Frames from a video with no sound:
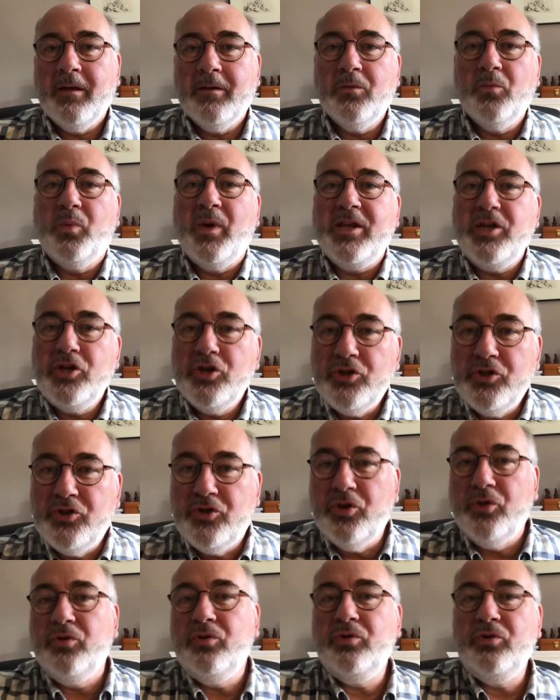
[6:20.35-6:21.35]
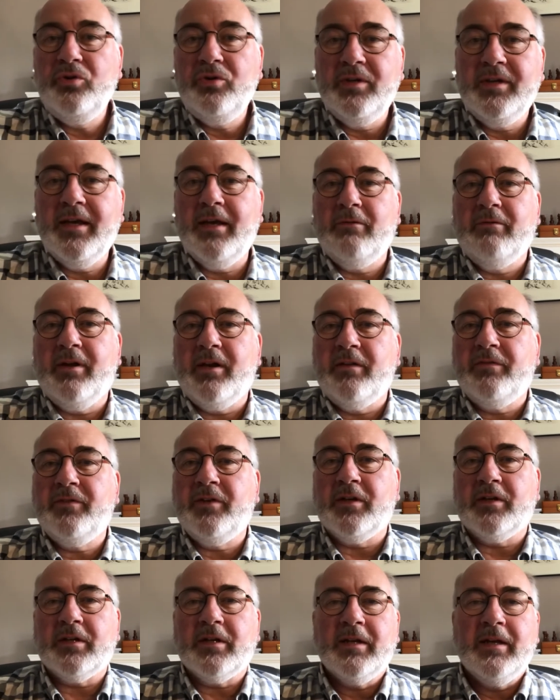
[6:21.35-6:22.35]
when you do get rid of
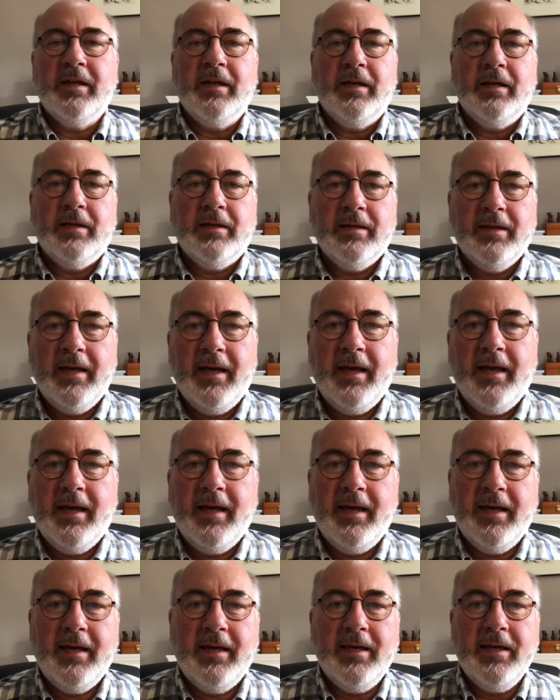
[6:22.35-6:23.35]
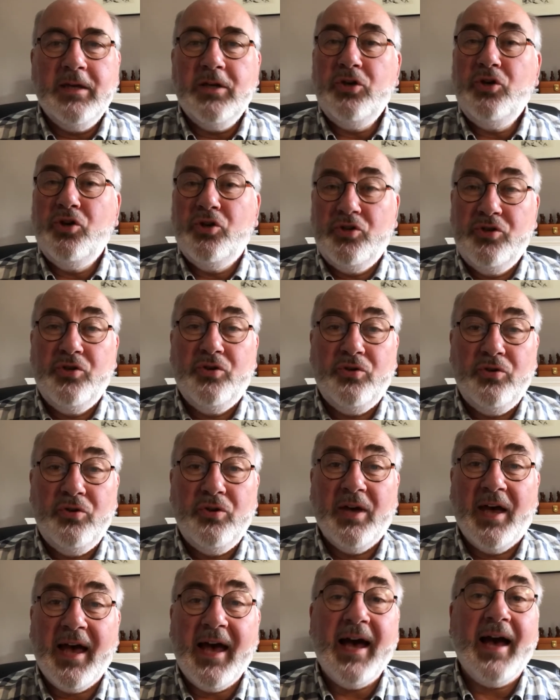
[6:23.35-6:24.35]
it, you do
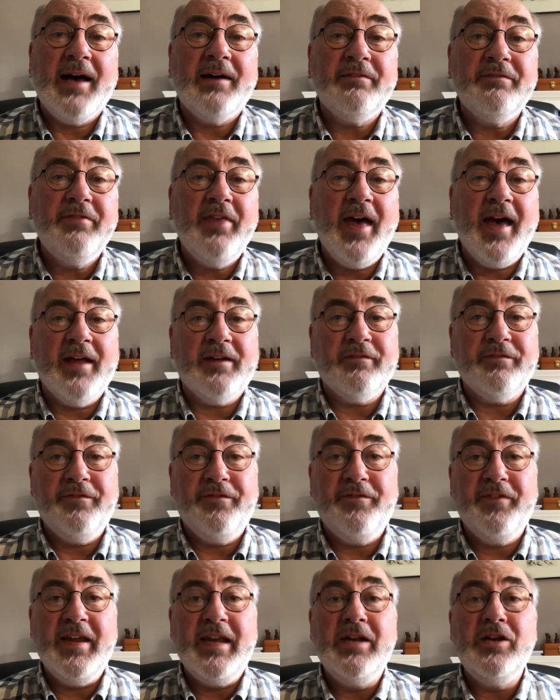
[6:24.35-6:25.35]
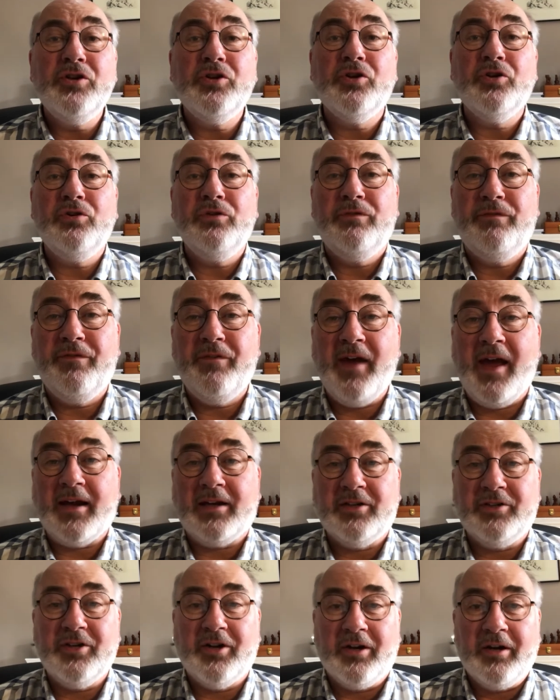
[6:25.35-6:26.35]
have that feel-good
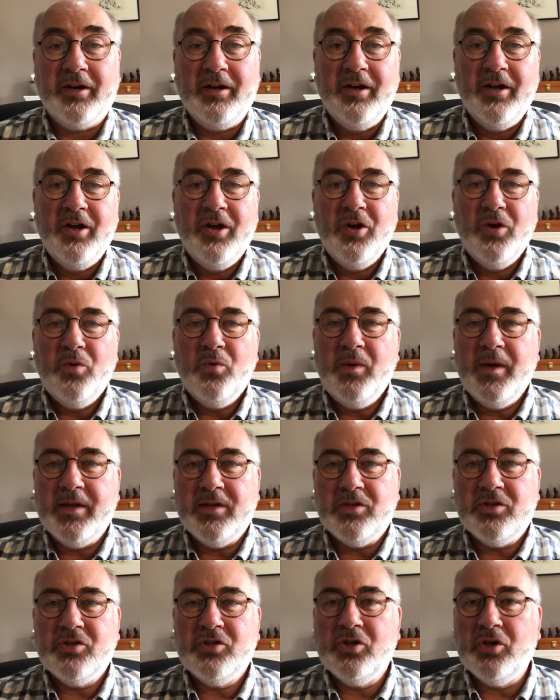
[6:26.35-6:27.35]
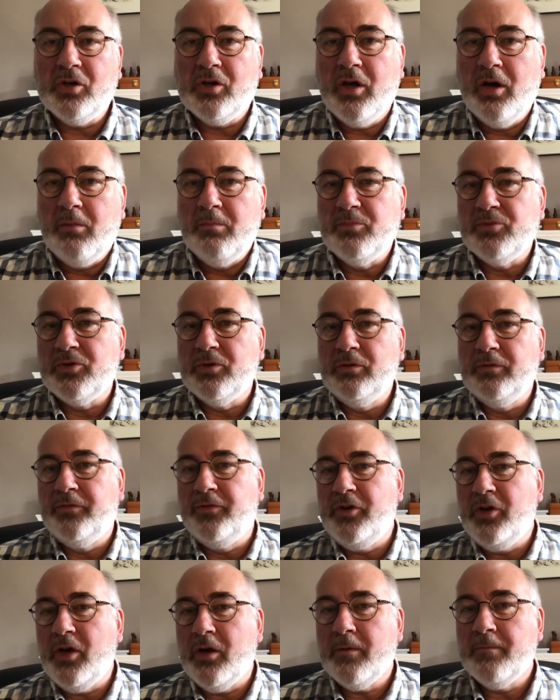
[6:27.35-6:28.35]
factor which comes over
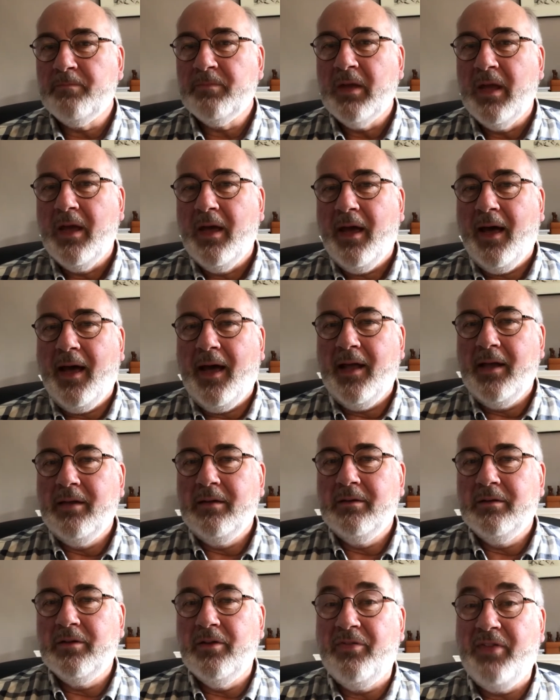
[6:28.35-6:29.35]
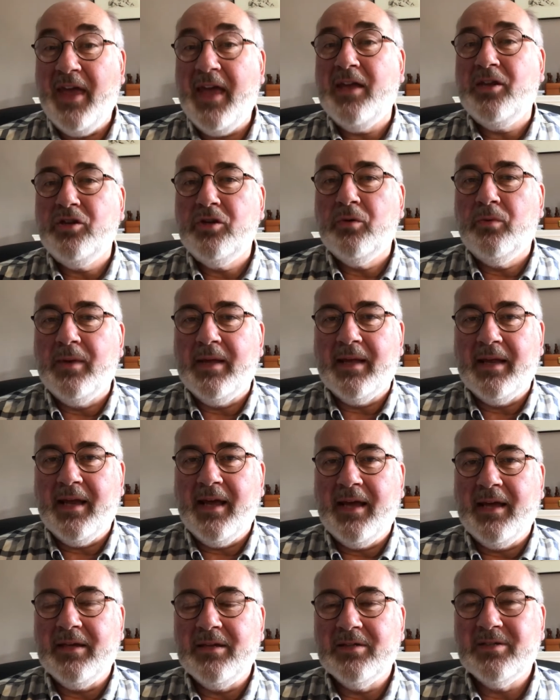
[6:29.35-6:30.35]
you, and then you
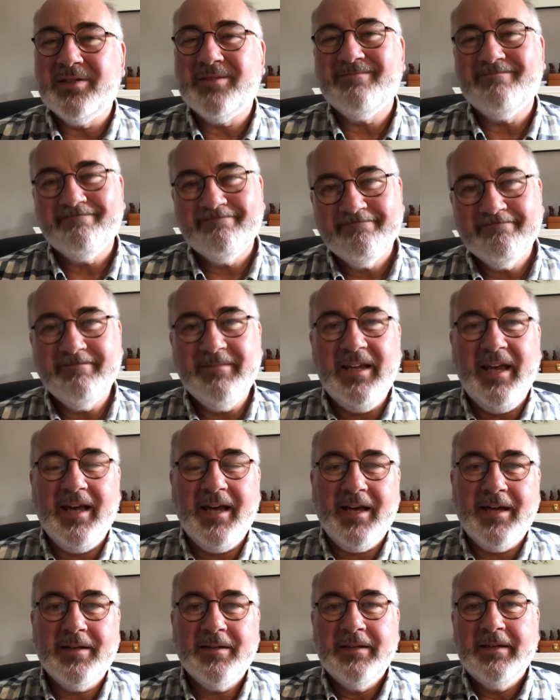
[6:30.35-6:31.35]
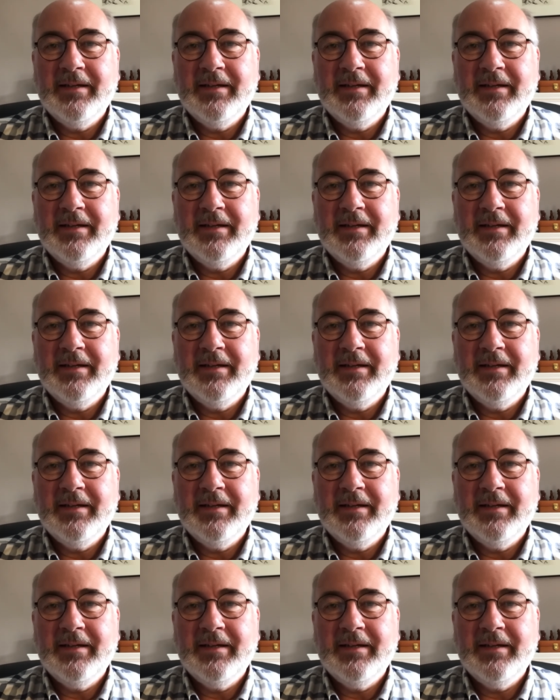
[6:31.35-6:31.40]
realise, there